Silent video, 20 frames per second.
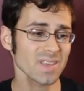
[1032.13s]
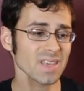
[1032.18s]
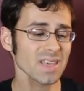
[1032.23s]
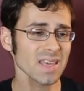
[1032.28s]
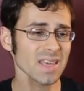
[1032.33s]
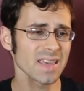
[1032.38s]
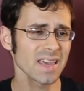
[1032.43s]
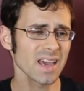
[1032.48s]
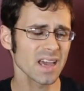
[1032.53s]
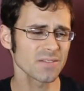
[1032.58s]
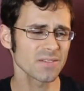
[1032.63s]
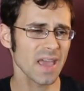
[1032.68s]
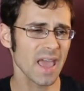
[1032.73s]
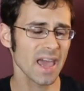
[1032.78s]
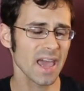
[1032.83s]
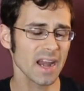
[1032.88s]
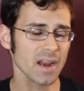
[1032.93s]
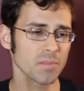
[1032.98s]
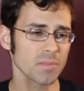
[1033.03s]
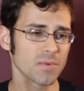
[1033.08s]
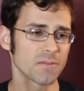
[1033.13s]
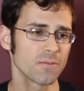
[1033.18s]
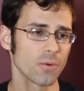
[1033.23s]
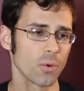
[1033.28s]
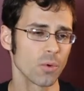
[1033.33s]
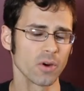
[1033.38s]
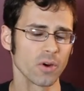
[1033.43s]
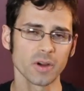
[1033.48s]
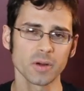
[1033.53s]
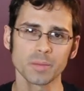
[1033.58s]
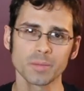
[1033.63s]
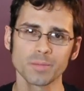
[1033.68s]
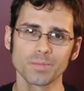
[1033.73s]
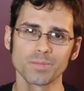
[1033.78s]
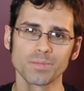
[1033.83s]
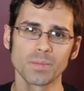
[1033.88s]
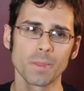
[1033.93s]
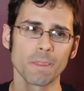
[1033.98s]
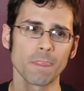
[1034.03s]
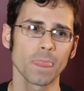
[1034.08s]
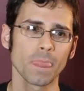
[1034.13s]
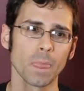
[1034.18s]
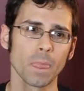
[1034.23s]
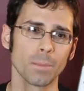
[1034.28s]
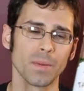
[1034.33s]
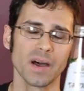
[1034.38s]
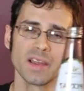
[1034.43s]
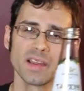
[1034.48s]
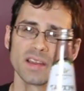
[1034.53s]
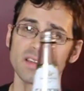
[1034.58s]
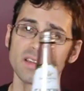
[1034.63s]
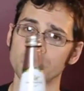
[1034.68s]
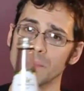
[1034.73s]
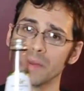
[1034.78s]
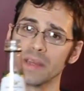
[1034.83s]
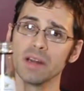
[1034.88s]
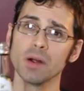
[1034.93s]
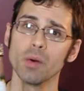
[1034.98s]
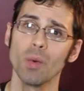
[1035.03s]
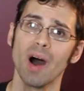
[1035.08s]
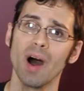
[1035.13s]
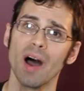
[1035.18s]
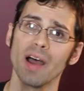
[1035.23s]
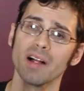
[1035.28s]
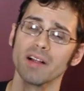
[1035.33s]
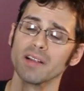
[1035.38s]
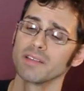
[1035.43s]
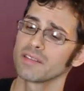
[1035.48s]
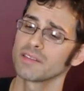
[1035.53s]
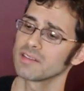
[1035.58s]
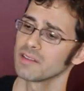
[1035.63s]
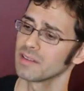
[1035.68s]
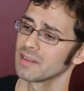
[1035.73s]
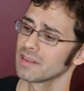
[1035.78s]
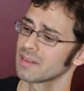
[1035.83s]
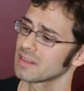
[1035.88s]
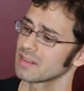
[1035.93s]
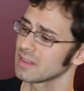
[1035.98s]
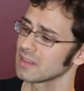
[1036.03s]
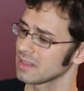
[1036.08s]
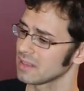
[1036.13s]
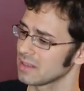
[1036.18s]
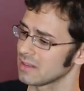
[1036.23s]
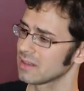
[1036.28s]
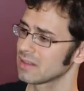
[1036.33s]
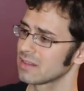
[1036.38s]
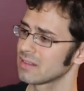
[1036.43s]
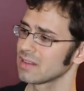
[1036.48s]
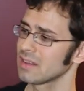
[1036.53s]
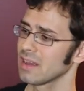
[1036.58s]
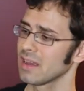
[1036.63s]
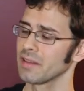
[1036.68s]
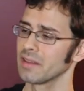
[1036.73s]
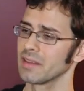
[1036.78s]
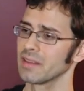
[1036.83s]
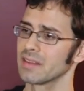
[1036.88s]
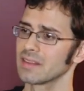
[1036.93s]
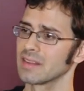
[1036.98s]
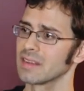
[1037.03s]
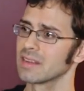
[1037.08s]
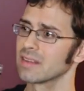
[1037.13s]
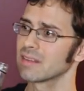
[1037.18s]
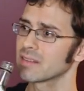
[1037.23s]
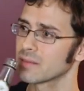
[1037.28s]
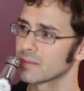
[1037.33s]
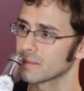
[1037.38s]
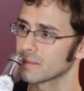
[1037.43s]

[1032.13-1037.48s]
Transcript: yeah, I've had it before, but it's been a while. So let's see how this is.